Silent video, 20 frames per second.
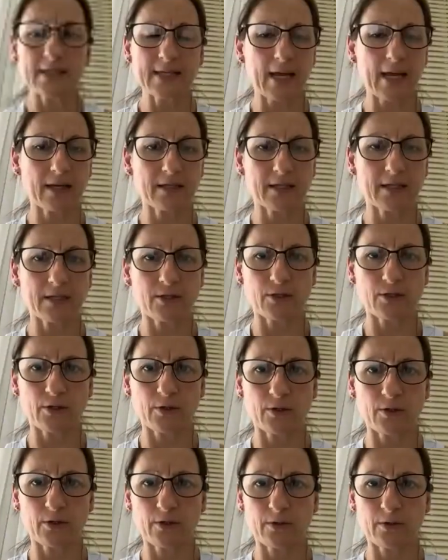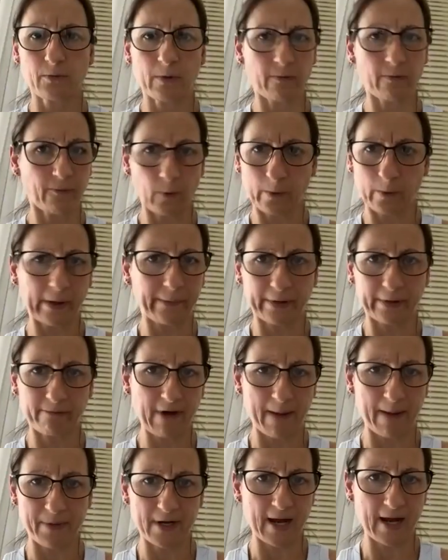say, we'll quickly
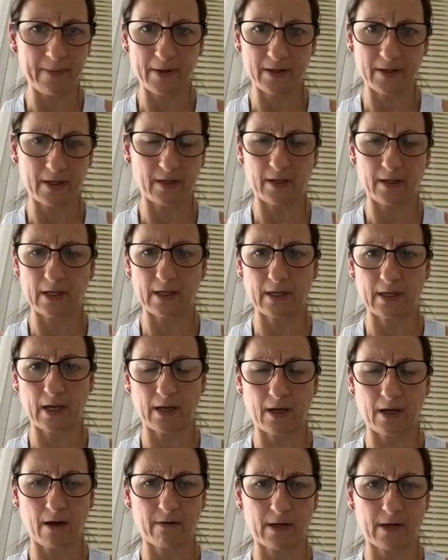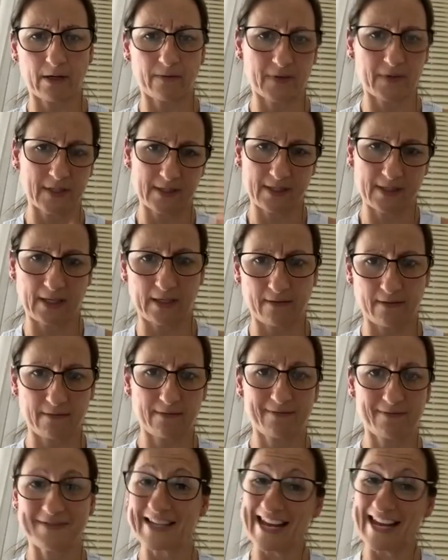wrap it up and then you can get going, obviously.
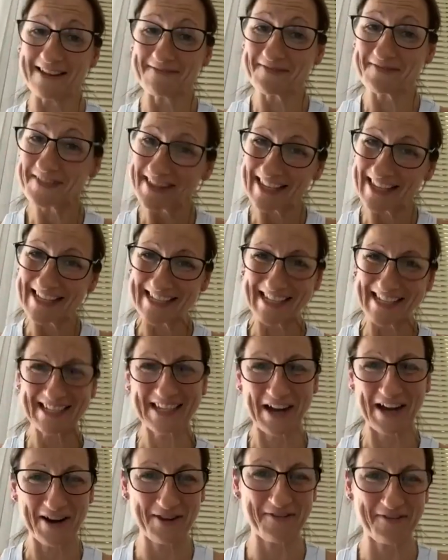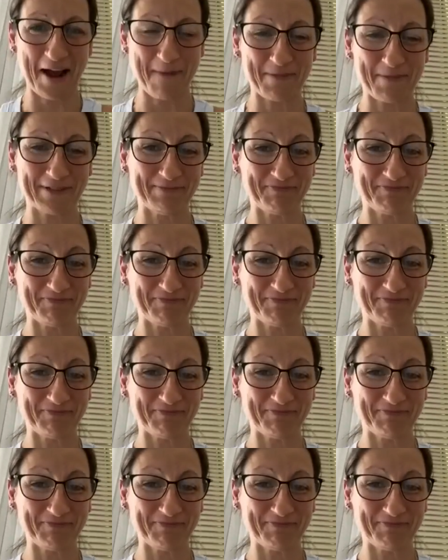See, these things kind of happen.